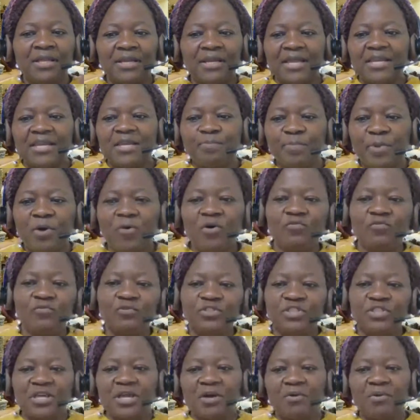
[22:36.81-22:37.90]
Like the powerful
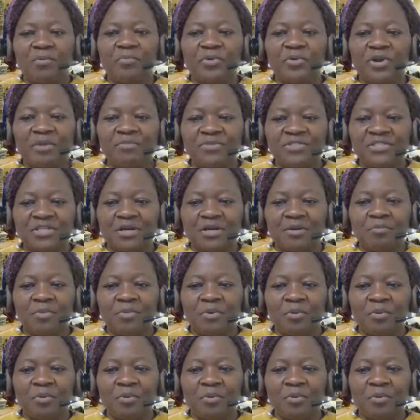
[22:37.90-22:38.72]
thing our brother Mr.